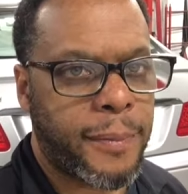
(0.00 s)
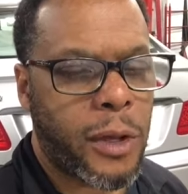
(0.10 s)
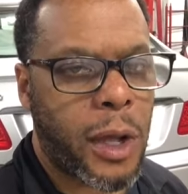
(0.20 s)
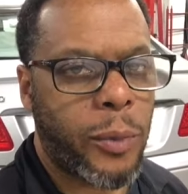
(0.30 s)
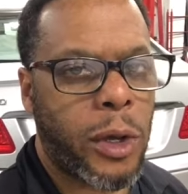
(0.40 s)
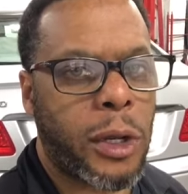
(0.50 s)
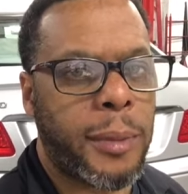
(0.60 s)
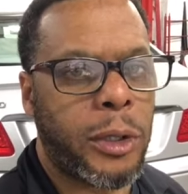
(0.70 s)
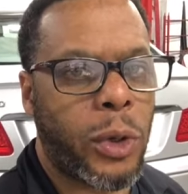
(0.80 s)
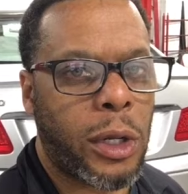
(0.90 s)
All right, we're going to be
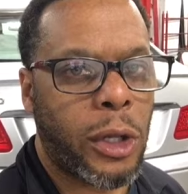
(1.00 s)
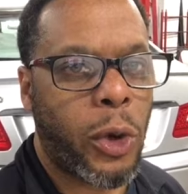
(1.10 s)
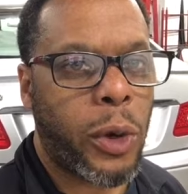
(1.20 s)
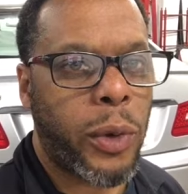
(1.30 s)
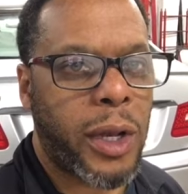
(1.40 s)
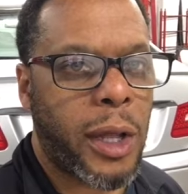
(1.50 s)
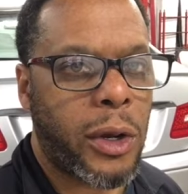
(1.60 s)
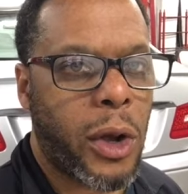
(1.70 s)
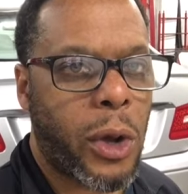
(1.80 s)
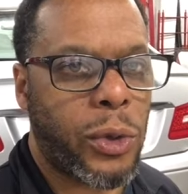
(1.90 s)
doing a lower radiator
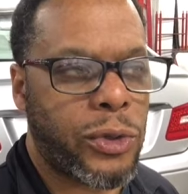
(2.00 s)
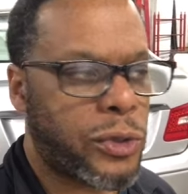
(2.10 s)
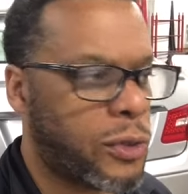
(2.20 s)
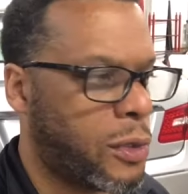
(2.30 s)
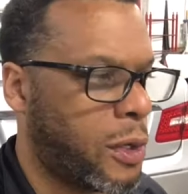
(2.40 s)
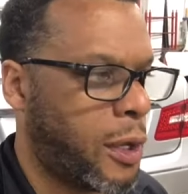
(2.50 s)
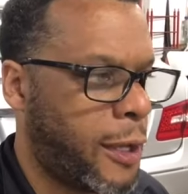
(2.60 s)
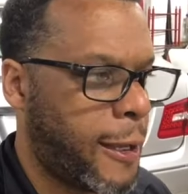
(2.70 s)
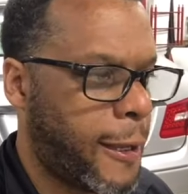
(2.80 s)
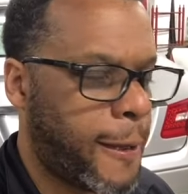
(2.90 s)
hose,
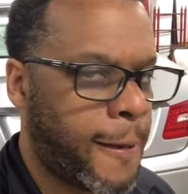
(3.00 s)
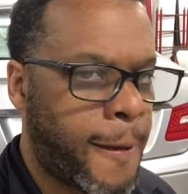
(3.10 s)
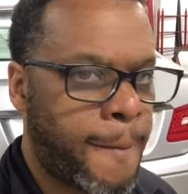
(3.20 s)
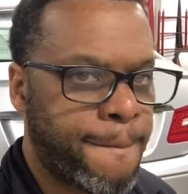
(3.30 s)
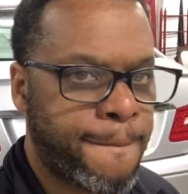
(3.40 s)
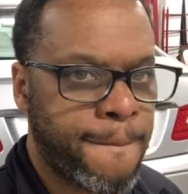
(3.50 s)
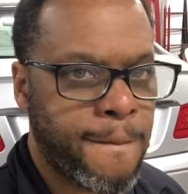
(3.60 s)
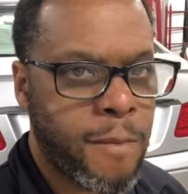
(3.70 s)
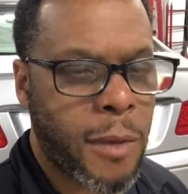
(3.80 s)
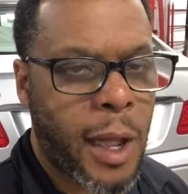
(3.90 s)
and
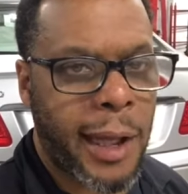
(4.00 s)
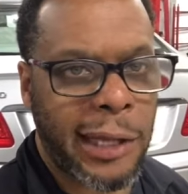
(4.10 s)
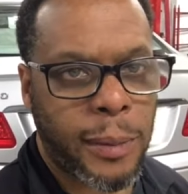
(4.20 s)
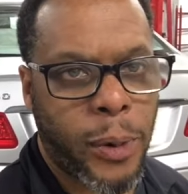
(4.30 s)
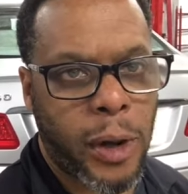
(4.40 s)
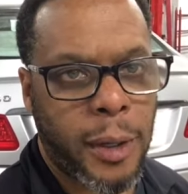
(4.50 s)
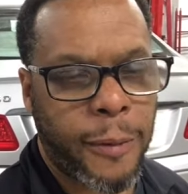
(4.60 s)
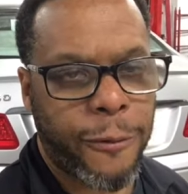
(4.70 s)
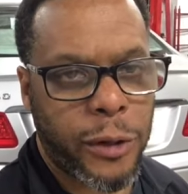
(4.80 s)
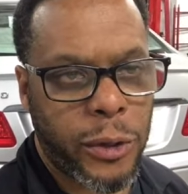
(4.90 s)
I got the part number
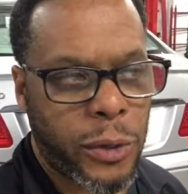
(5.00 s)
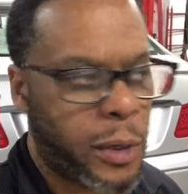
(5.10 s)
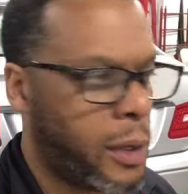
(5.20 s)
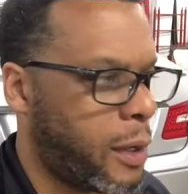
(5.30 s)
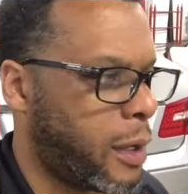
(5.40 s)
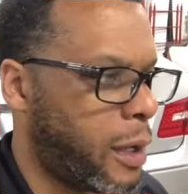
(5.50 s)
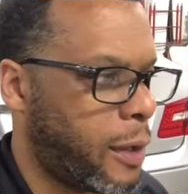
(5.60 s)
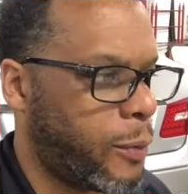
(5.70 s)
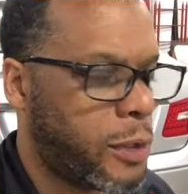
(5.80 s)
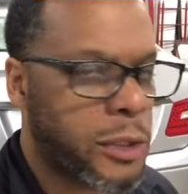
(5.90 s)
for you,
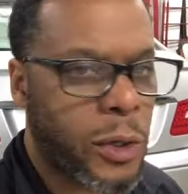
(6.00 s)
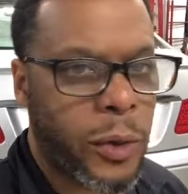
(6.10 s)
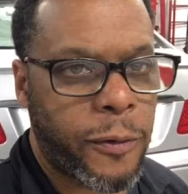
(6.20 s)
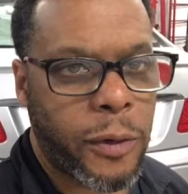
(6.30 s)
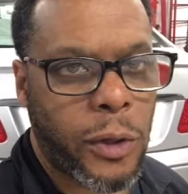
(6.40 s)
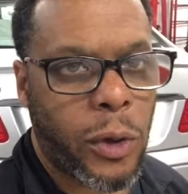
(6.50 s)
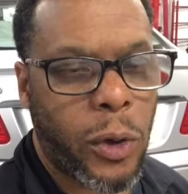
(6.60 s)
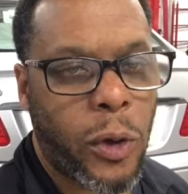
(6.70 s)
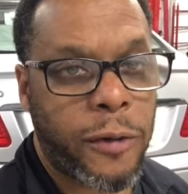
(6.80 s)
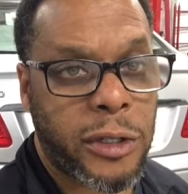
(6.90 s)
and we're just going to
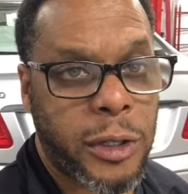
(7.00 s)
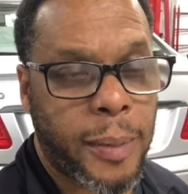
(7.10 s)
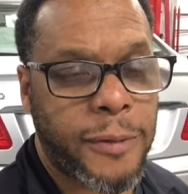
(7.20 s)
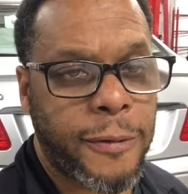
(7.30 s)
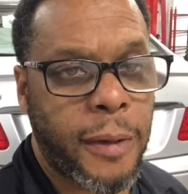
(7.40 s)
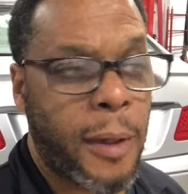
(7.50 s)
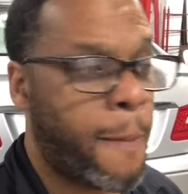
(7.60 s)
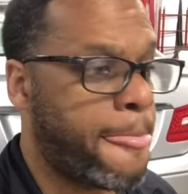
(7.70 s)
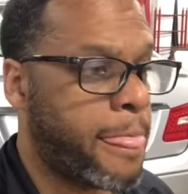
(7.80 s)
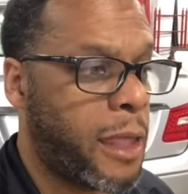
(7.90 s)
go over the steps
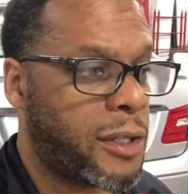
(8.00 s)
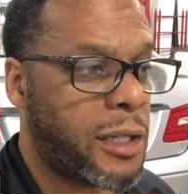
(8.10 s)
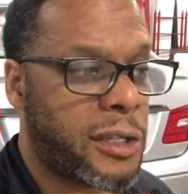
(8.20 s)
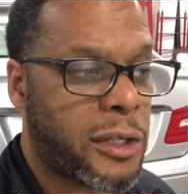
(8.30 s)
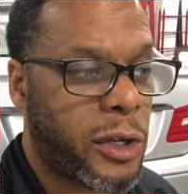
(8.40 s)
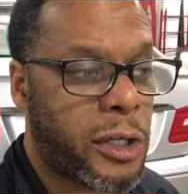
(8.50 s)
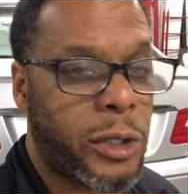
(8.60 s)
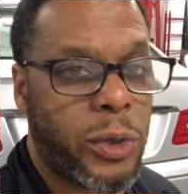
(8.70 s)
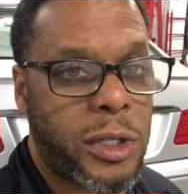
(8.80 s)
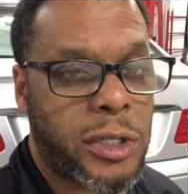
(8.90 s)
that's necessary to
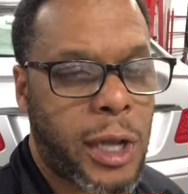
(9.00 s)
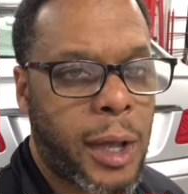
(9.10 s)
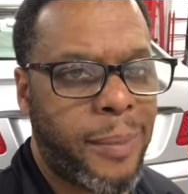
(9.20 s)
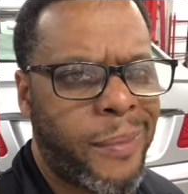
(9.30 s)
do this job.